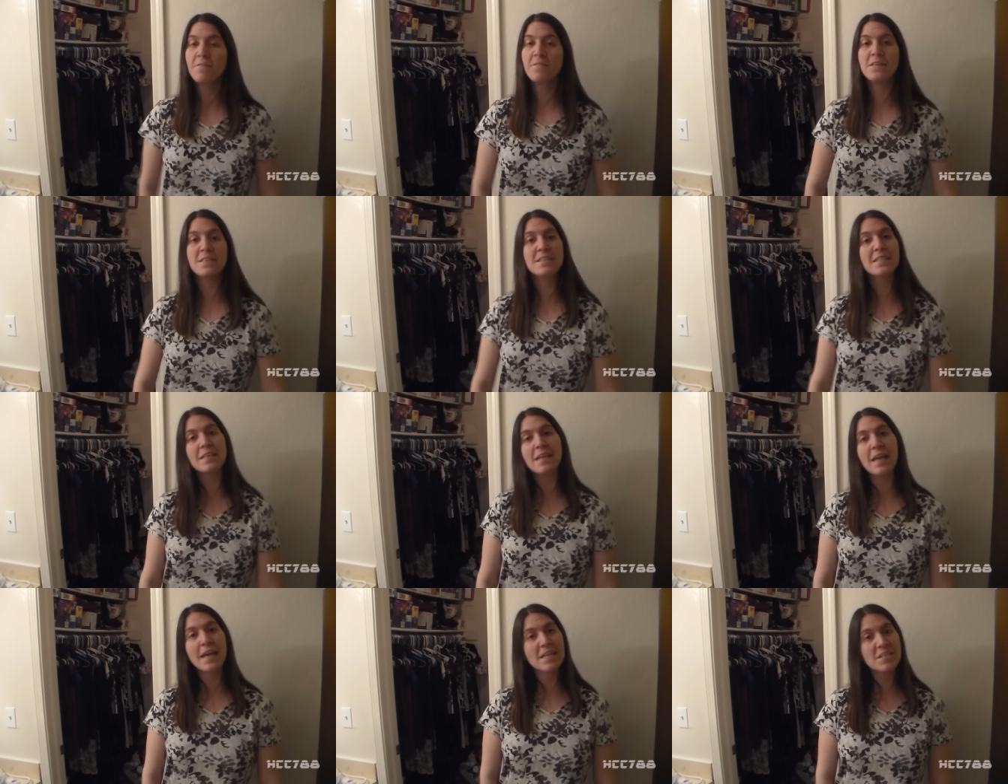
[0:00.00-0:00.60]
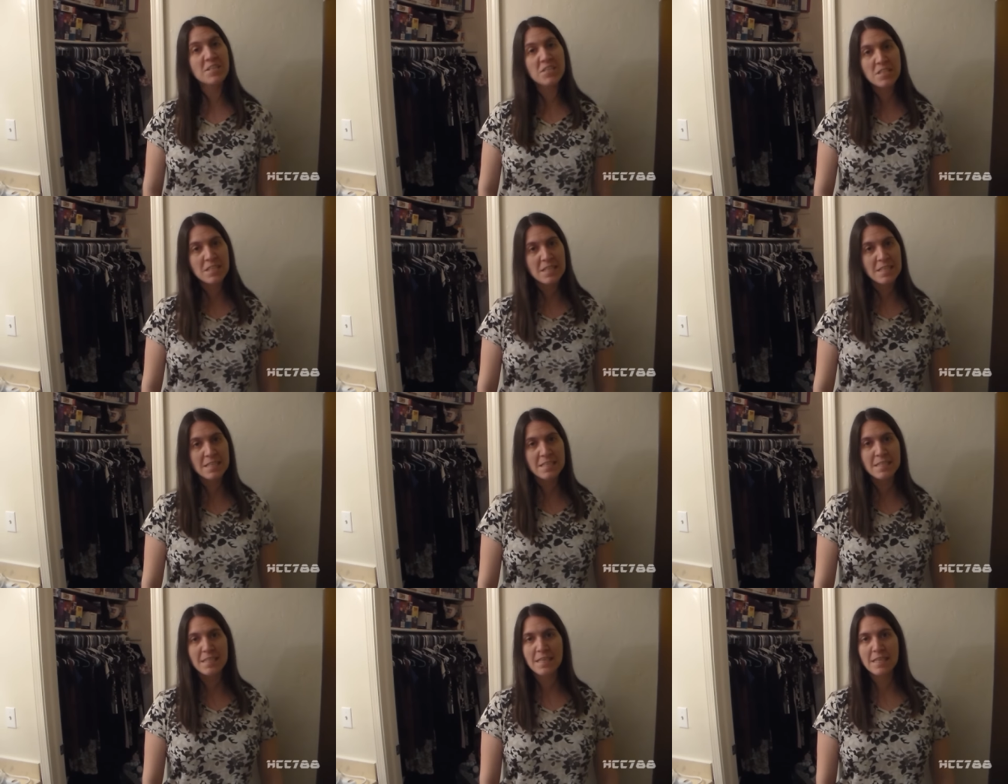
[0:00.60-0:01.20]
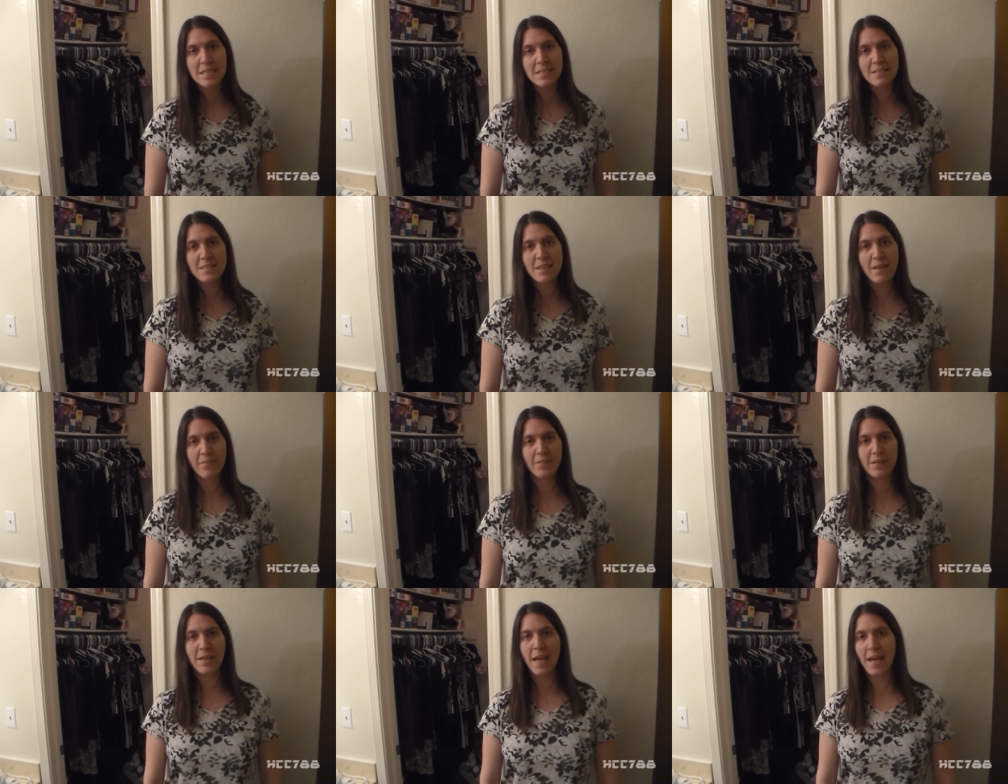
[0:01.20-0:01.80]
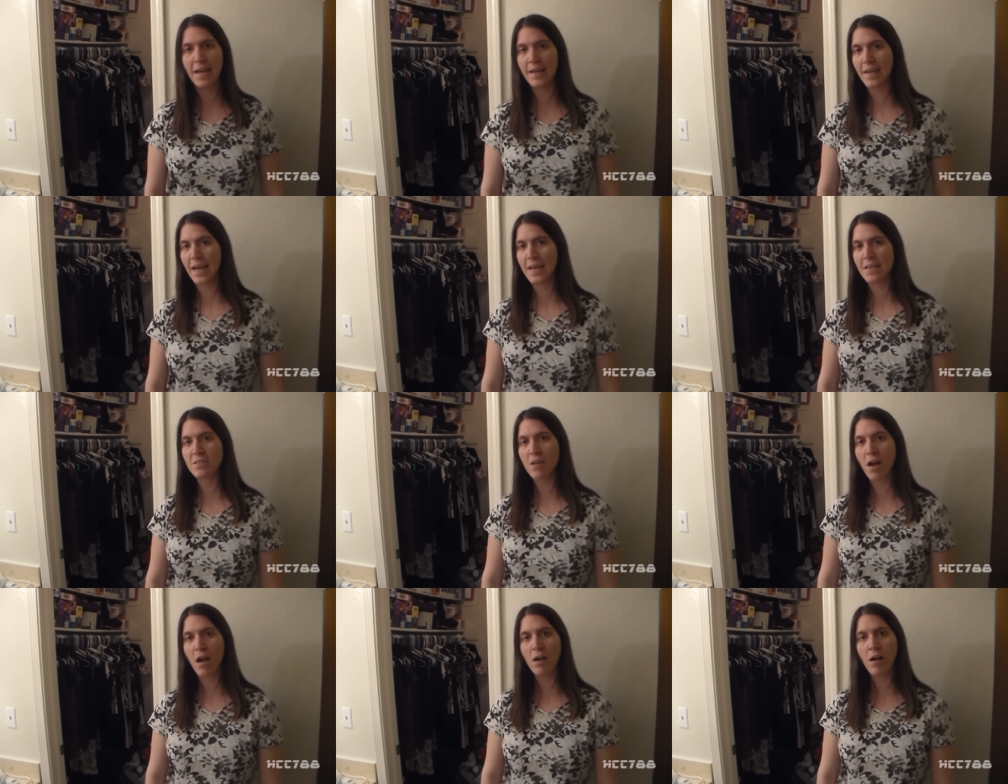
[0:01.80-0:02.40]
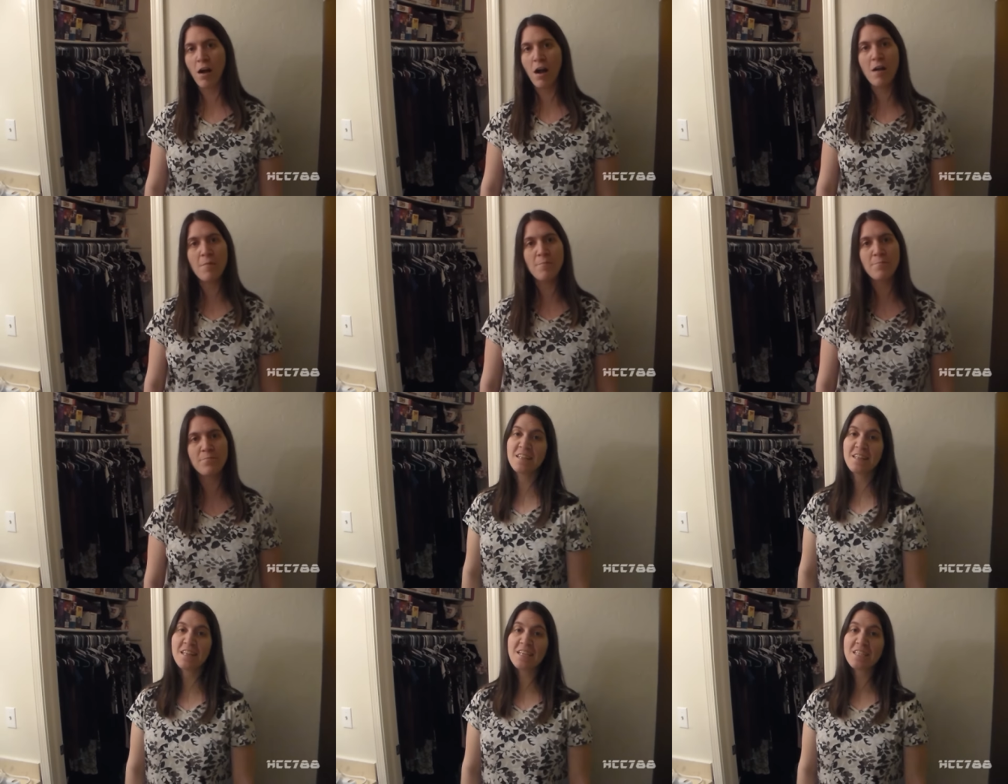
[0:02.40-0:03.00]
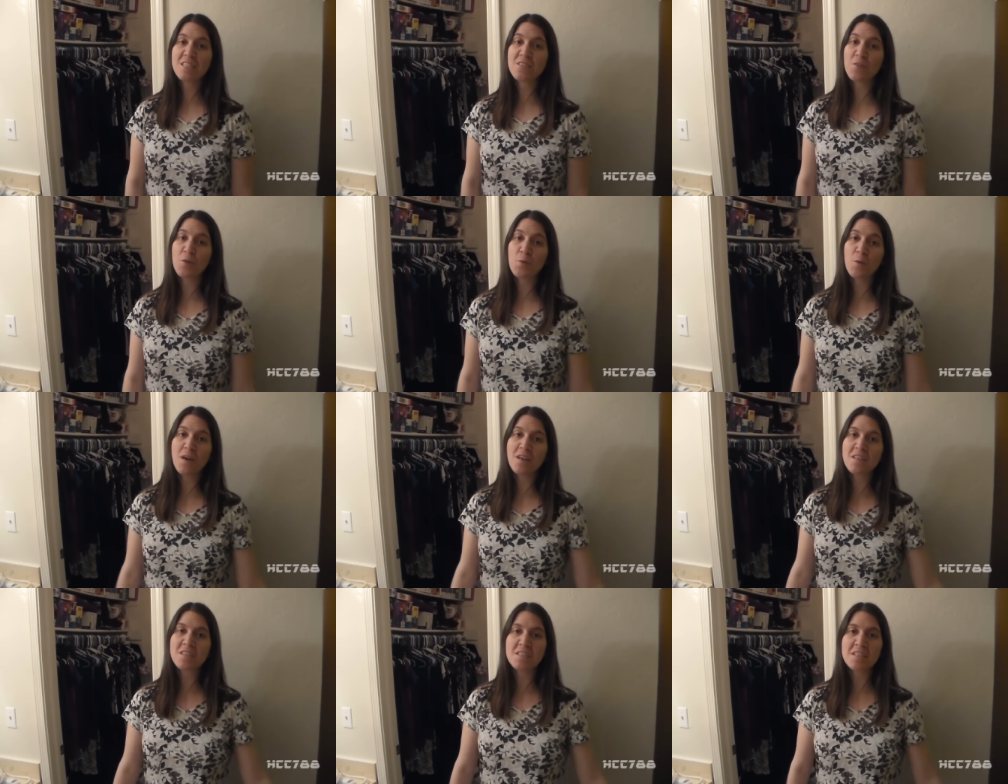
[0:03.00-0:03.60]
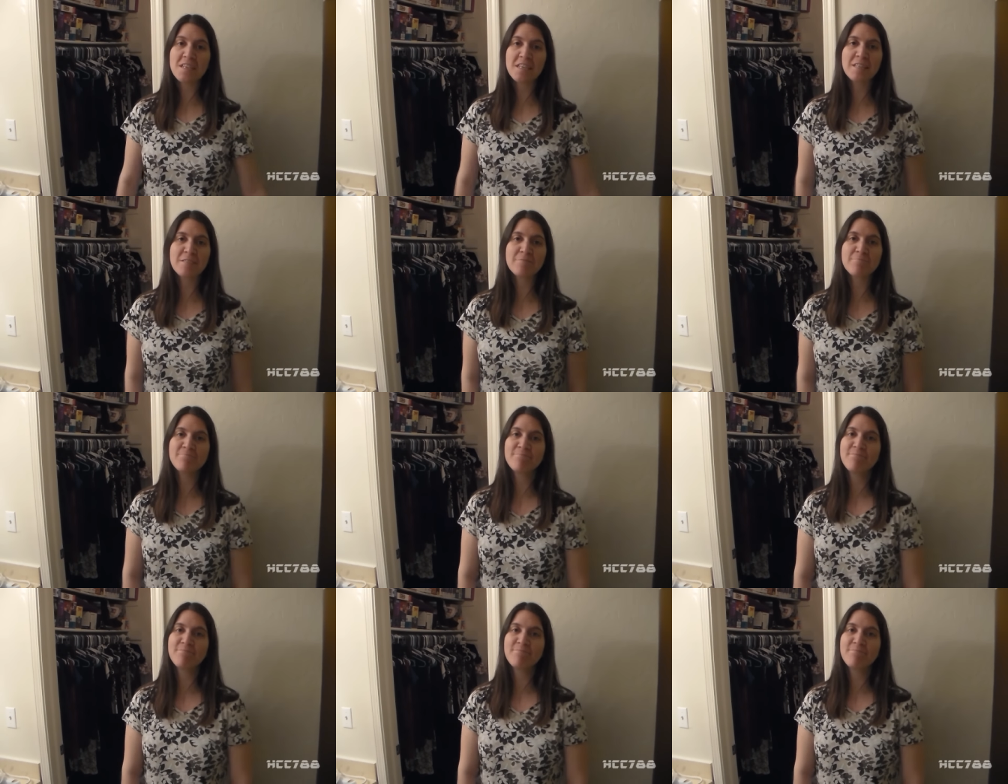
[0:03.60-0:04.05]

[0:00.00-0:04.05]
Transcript: Visit hcc788.com. Thanks for watching.